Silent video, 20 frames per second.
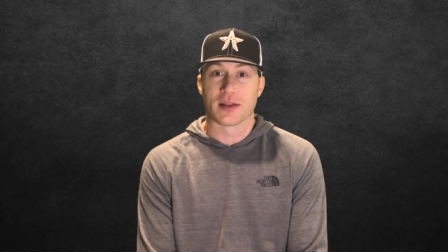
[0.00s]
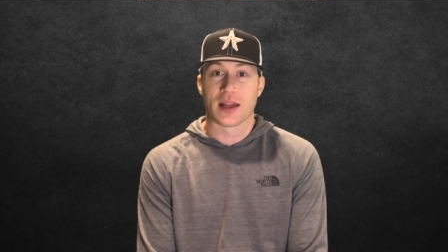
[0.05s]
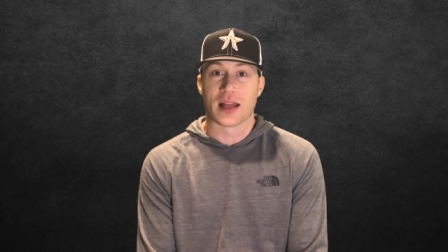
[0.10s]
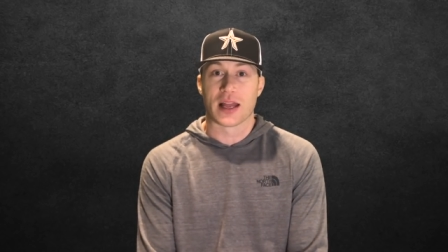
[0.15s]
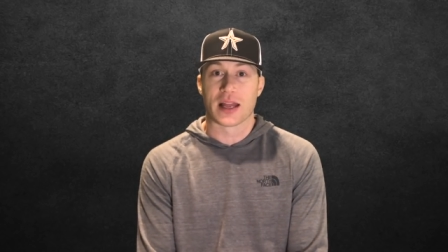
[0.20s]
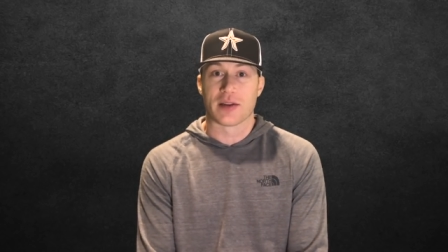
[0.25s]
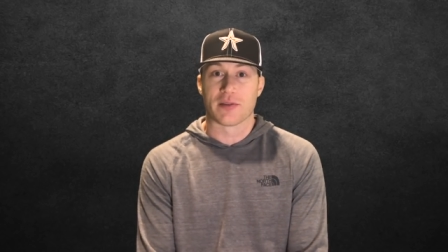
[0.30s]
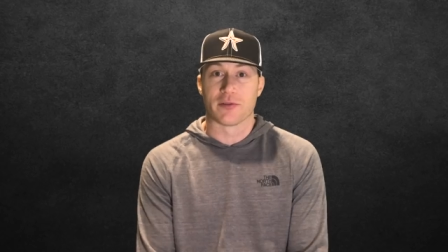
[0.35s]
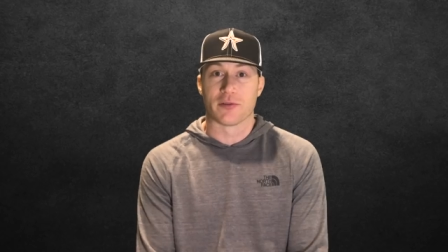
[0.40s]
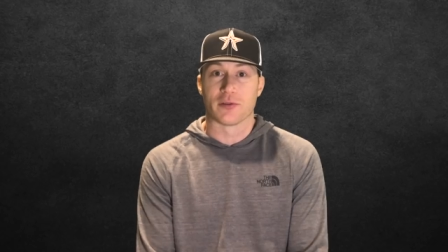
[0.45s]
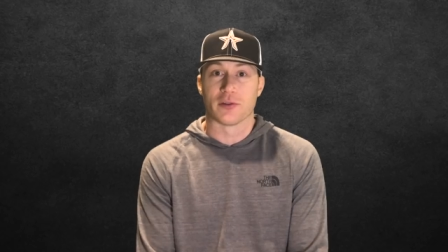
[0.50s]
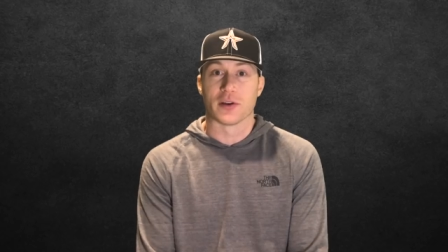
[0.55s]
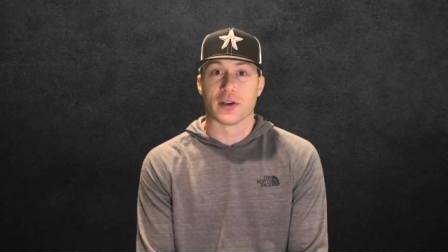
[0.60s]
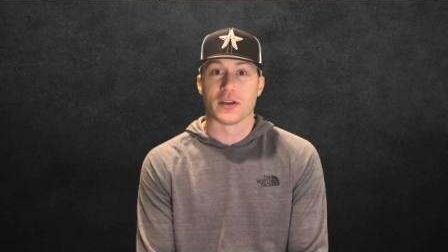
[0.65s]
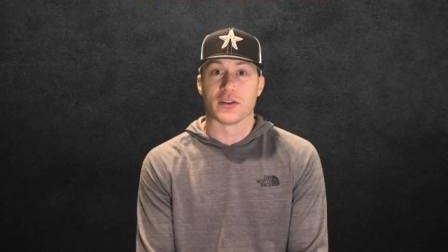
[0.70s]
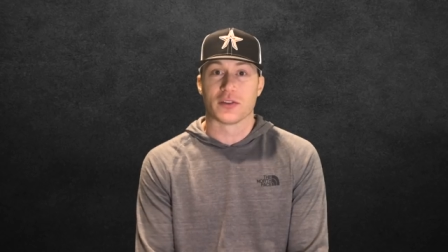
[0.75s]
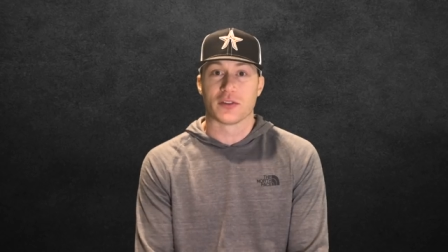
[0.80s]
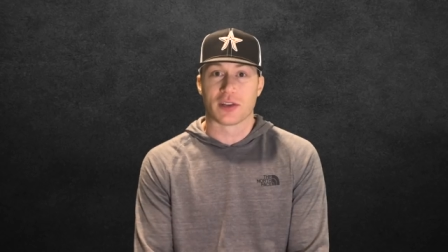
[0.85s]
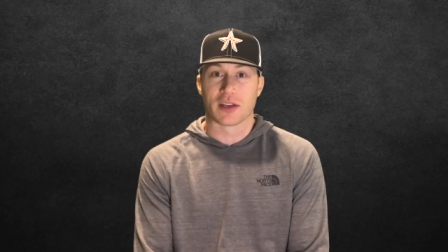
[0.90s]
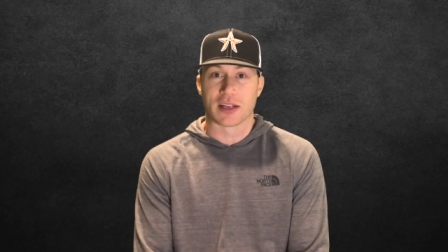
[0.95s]

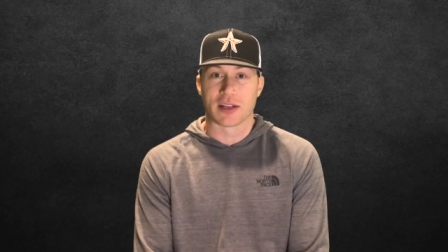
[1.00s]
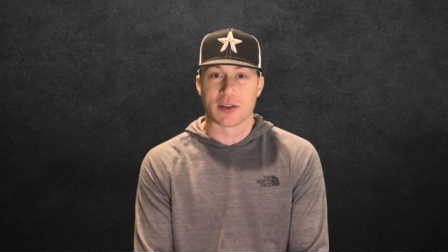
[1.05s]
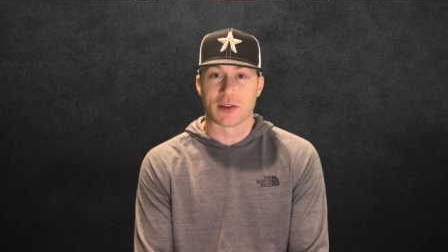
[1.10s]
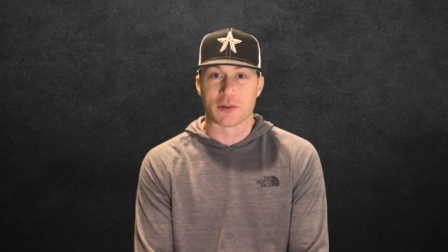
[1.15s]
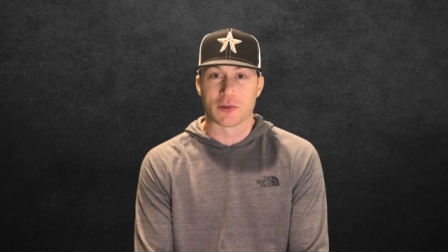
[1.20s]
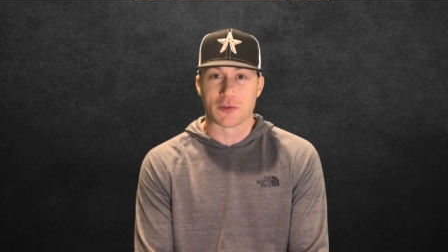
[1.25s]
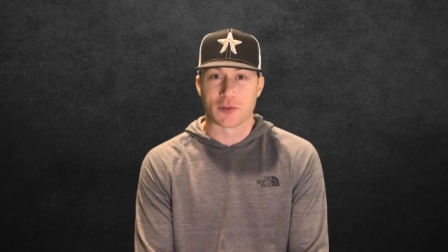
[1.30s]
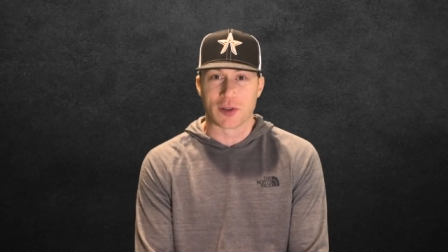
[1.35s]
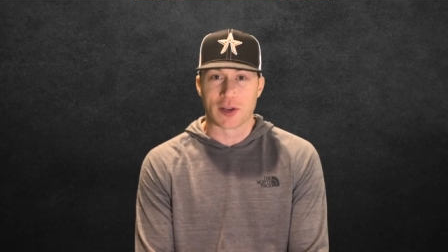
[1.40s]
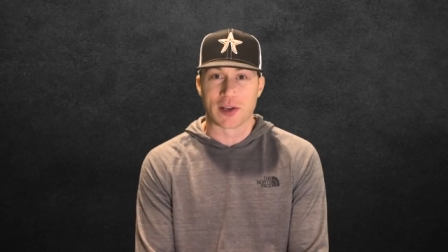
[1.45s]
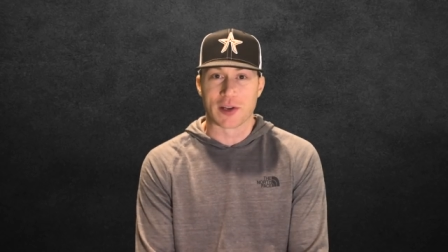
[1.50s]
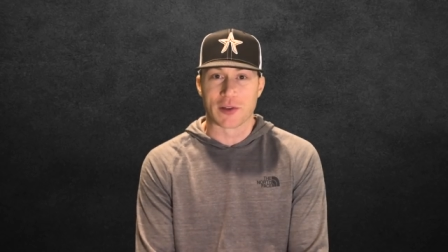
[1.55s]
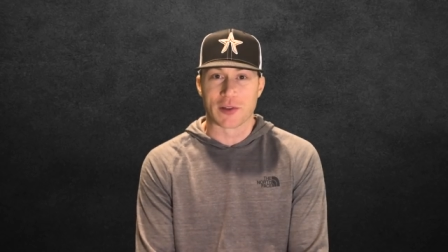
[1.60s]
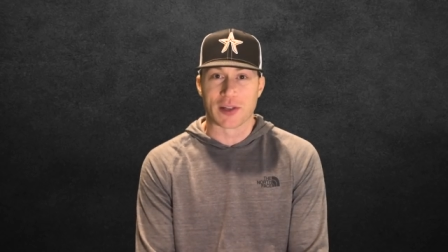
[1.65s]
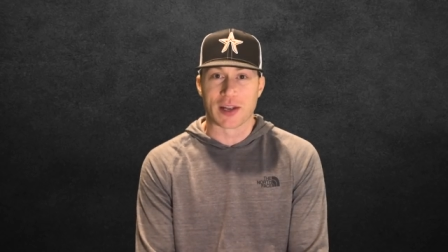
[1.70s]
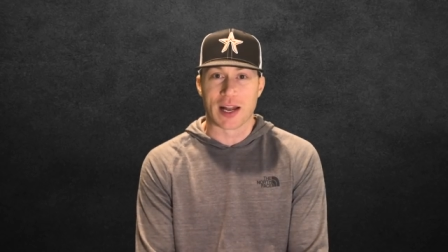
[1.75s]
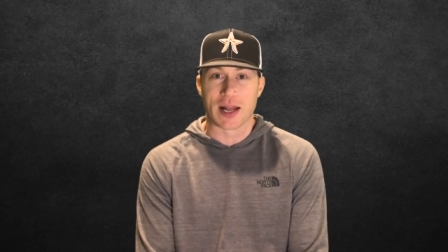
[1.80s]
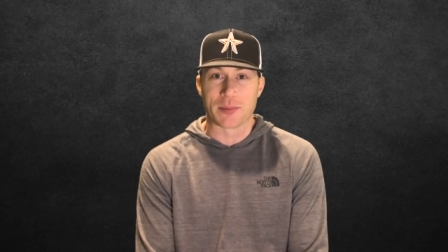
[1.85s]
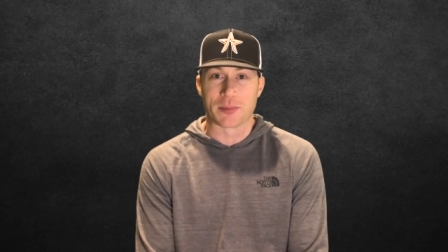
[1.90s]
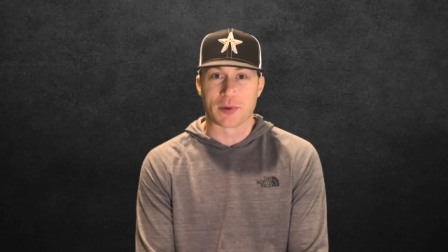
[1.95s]
every single video
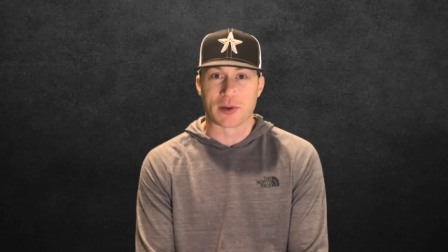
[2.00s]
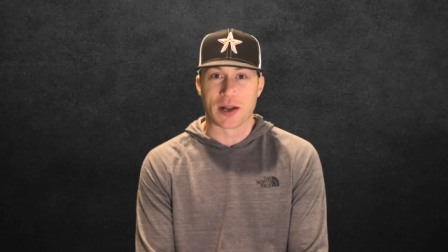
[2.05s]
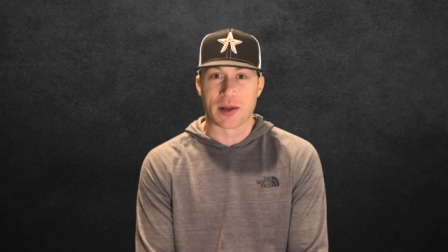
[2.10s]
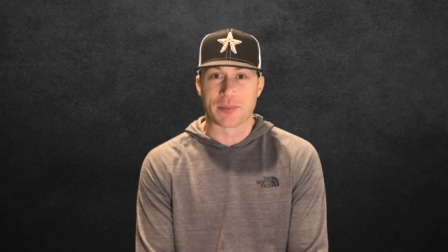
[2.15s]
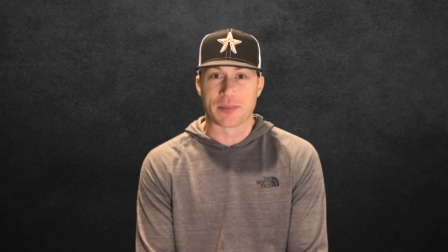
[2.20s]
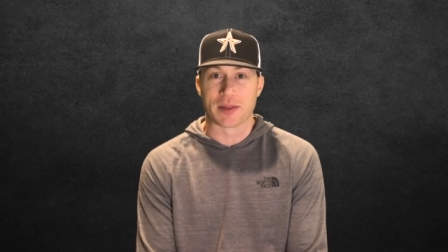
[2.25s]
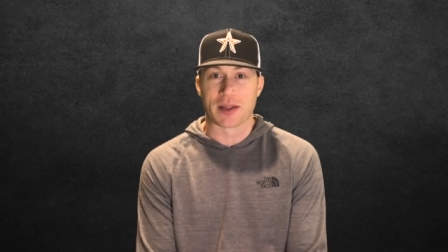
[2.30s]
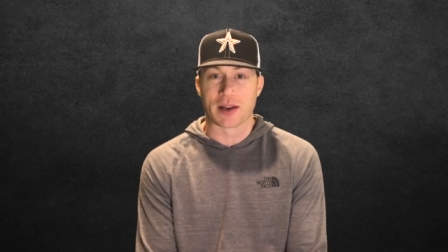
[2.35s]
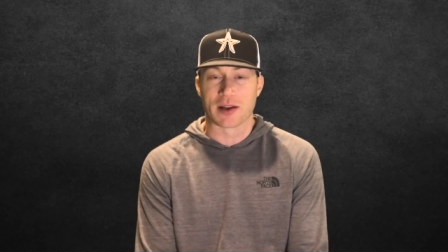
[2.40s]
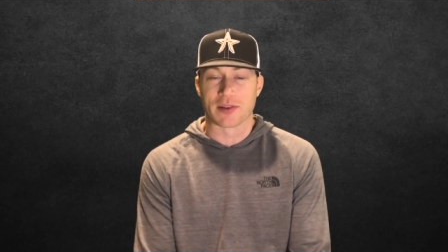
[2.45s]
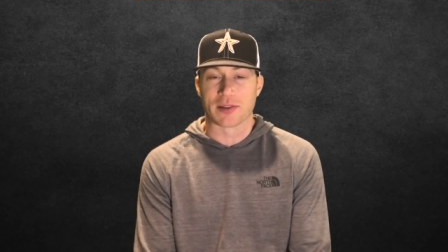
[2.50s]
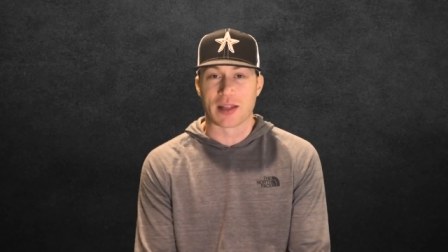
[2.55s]
that I put up there.